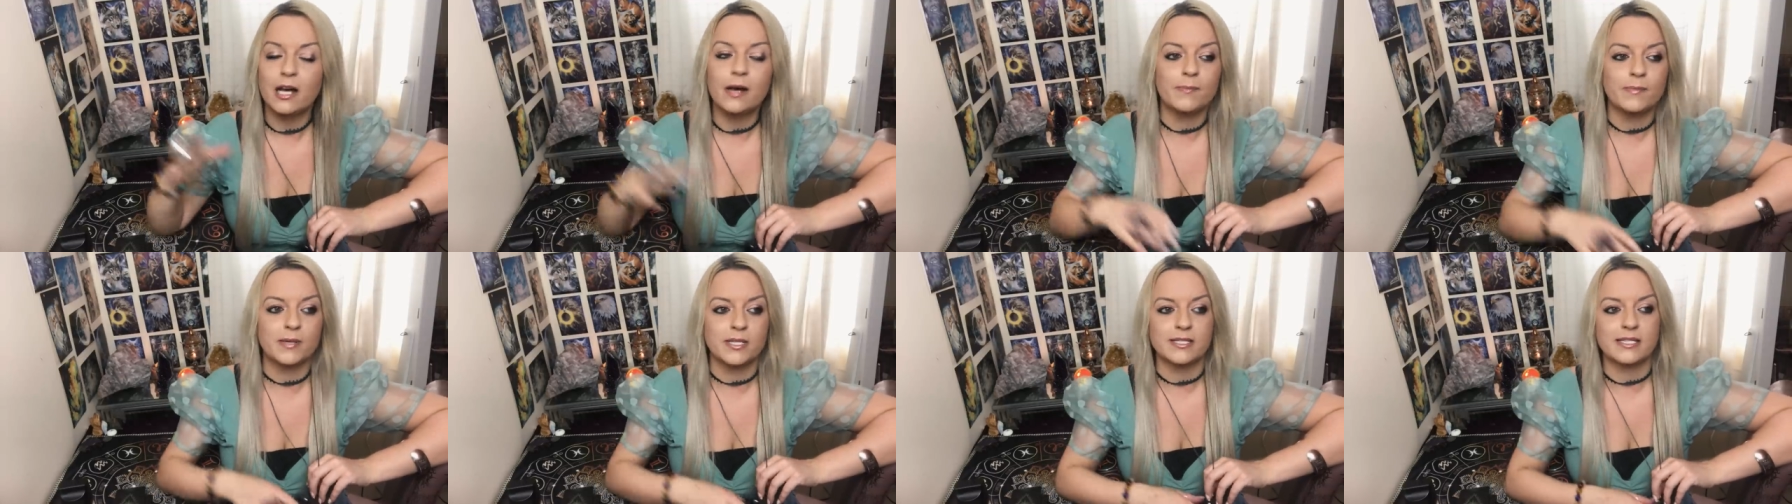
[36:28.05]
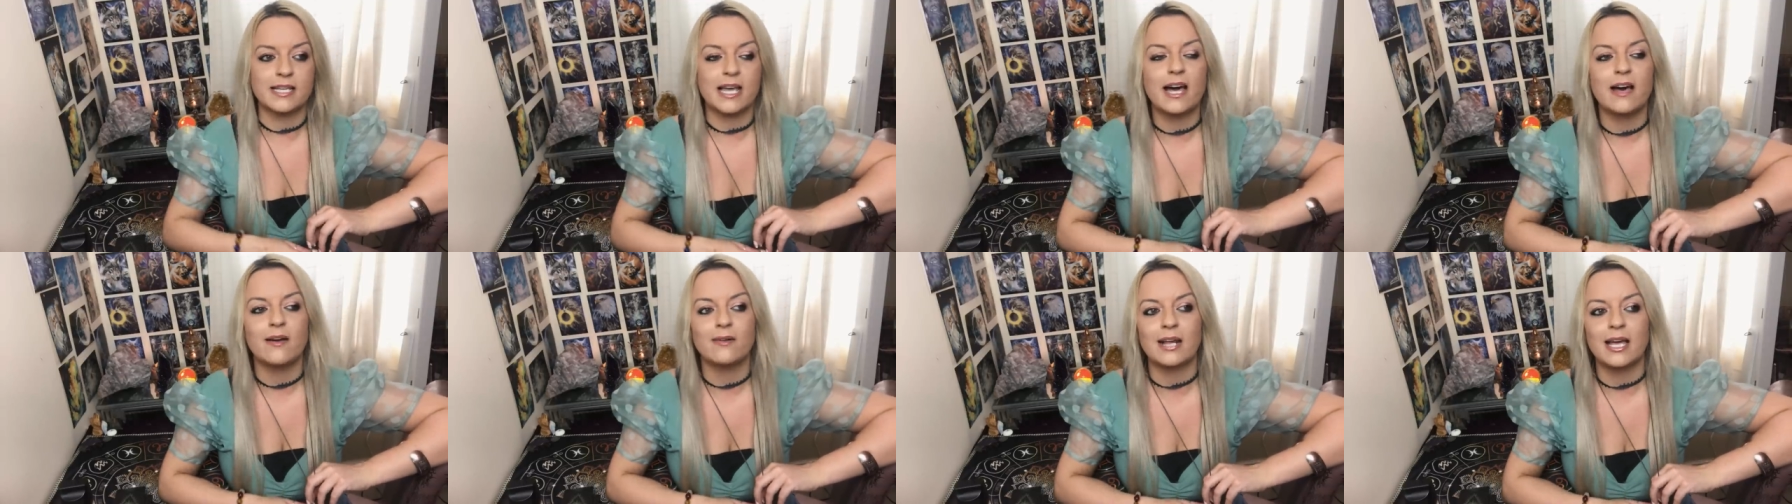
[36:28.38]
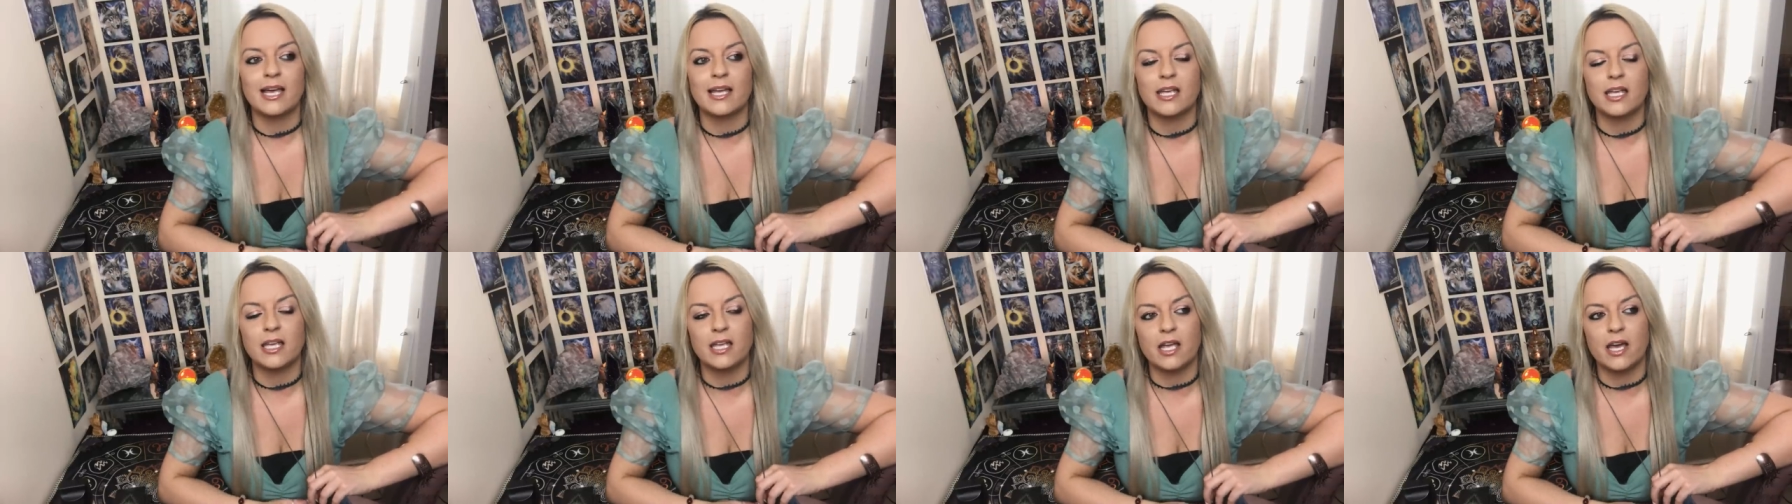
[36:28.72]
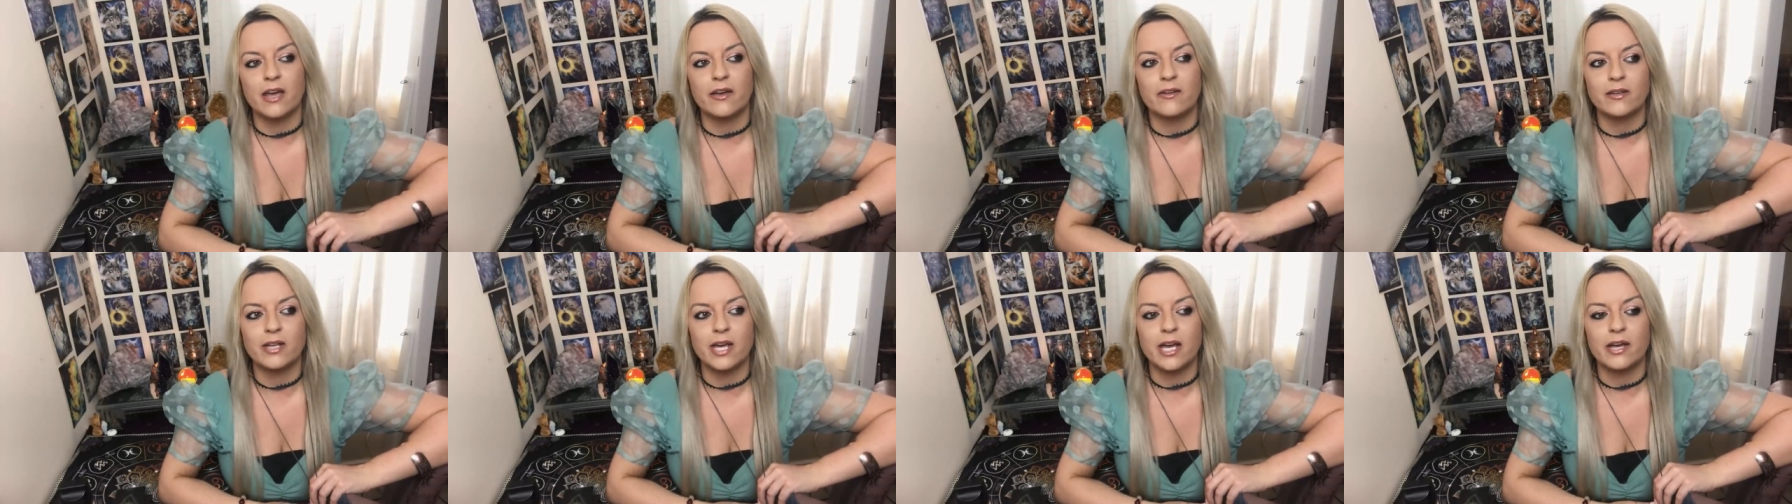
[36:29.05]
up and down like a
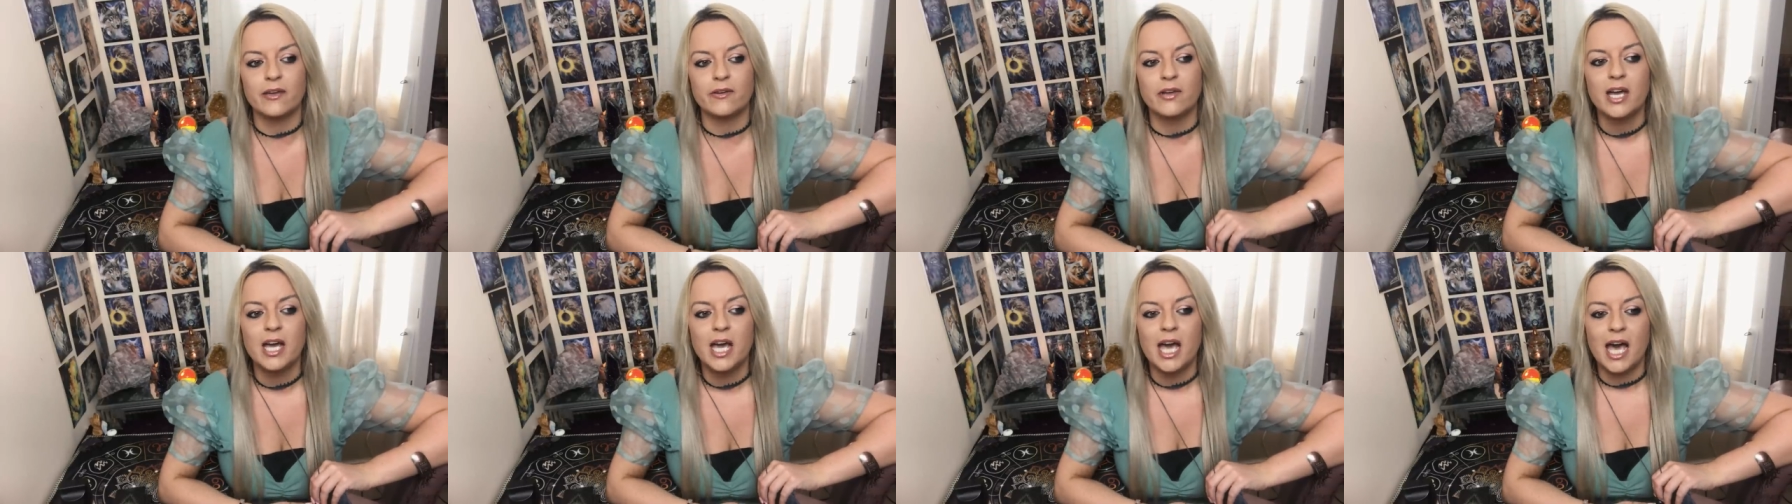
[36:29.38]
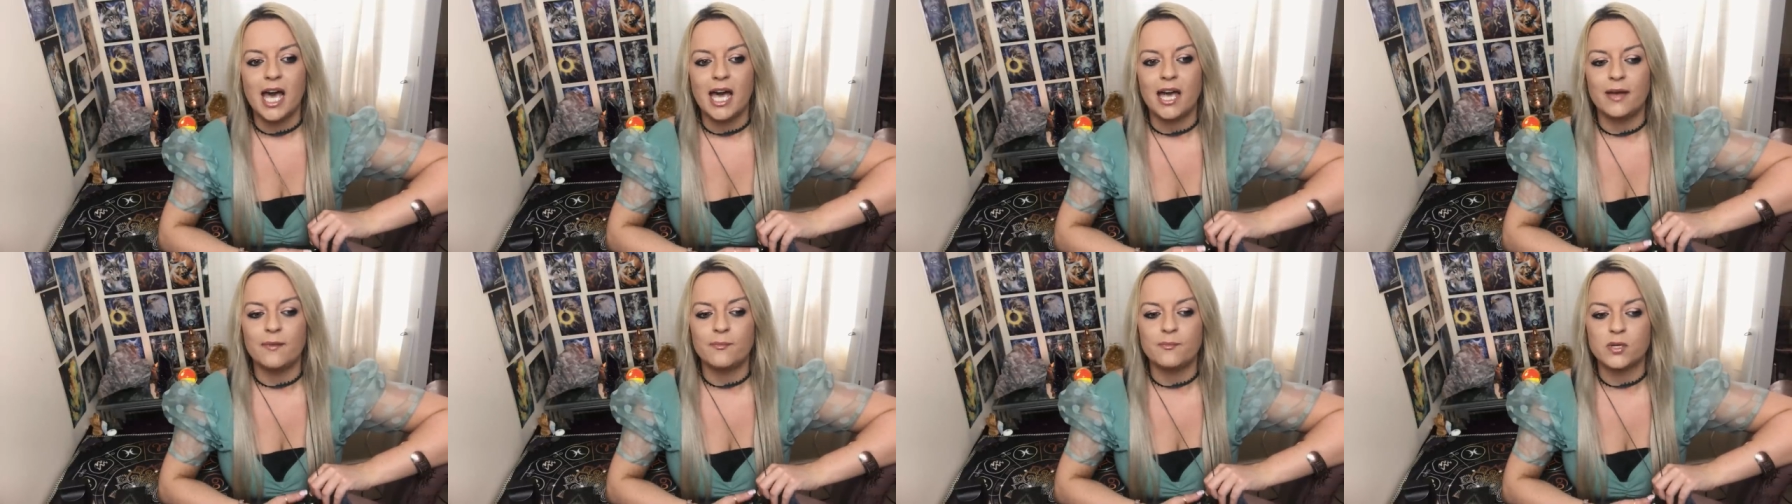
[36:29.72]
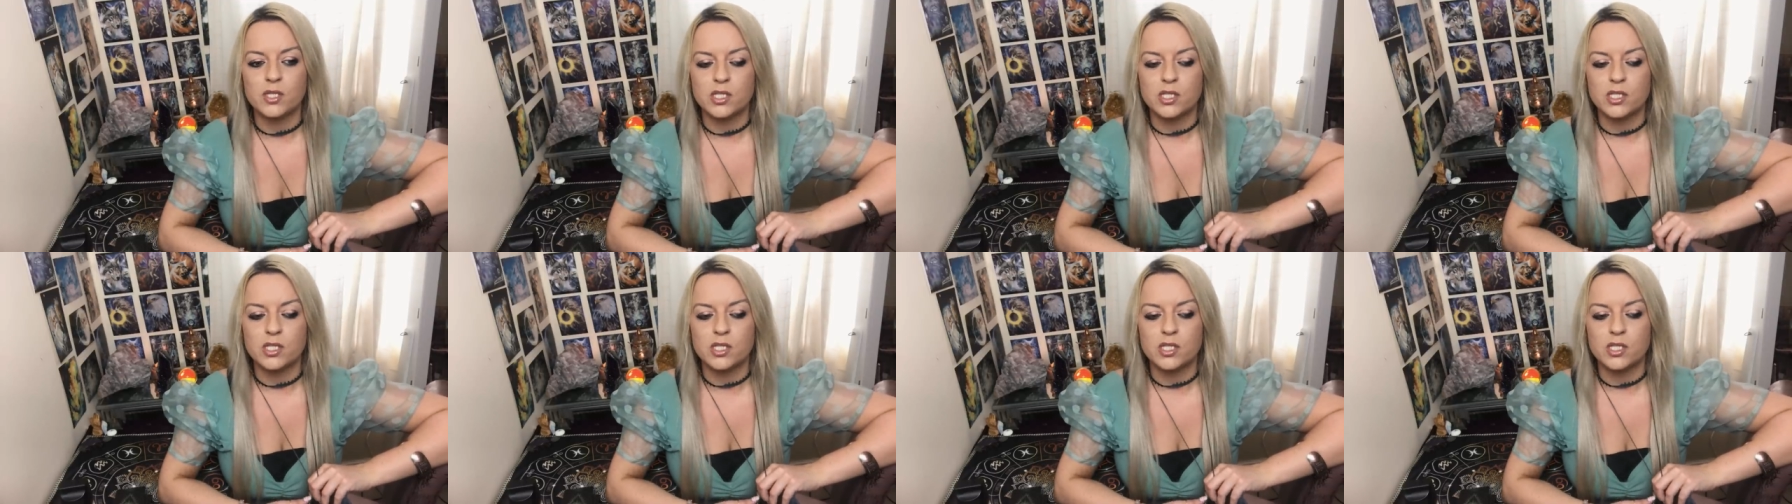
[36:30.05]
yo-yo um,